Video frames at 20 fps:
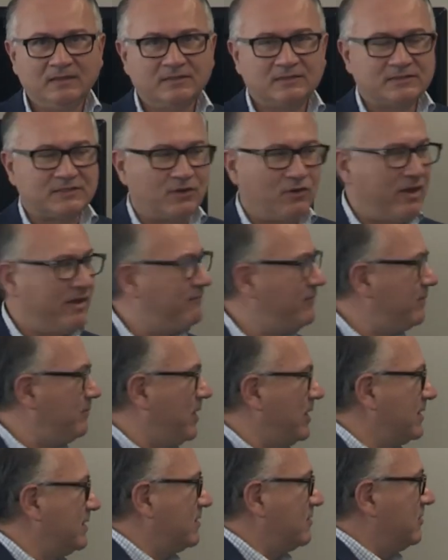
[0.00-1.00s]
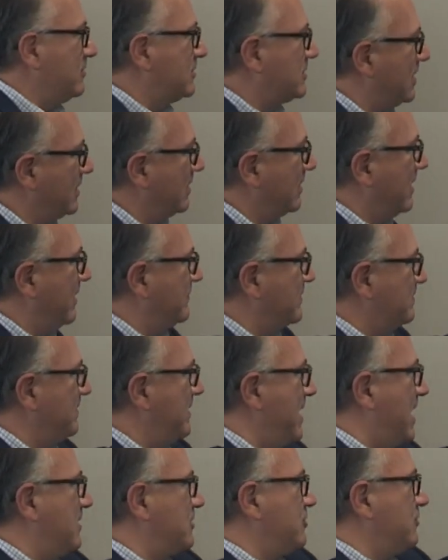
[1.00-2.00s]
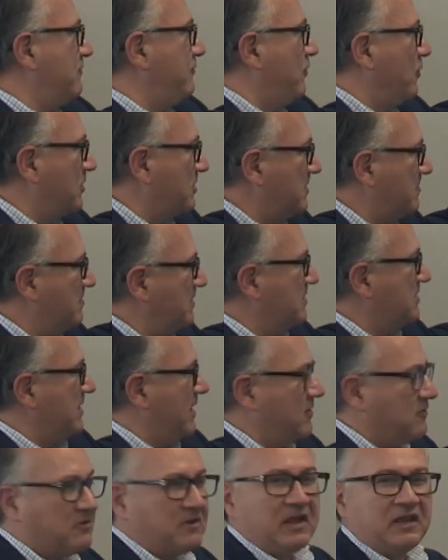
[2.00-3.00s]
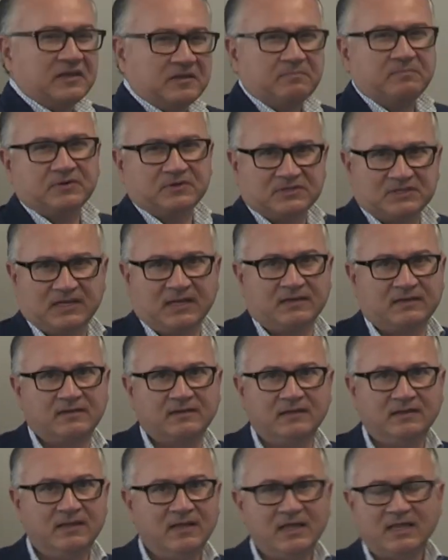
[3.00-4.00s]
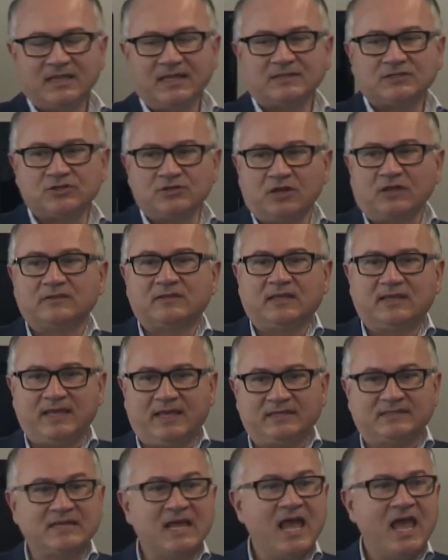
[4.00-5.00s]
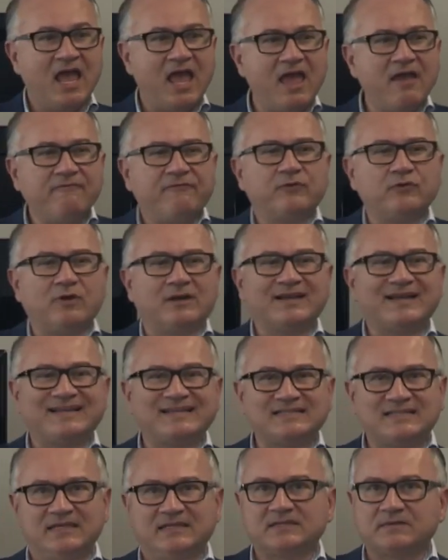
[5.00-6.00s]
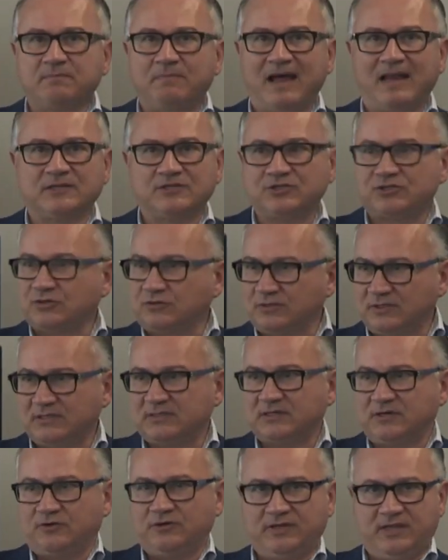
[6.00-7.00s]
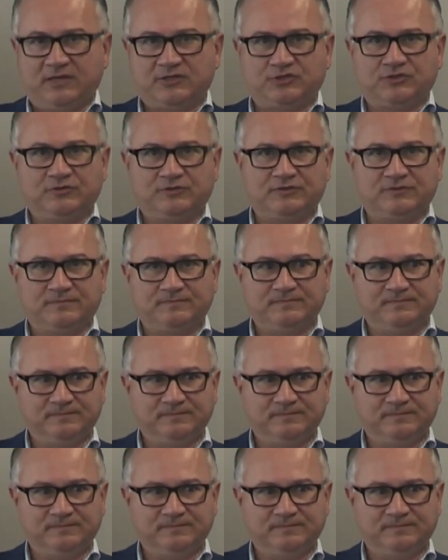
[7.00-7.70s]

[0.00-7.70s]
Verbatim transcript: So everybody usually gives me answer 40% or 80%. That's not the case. Everyone has disc bulges or disc herniations.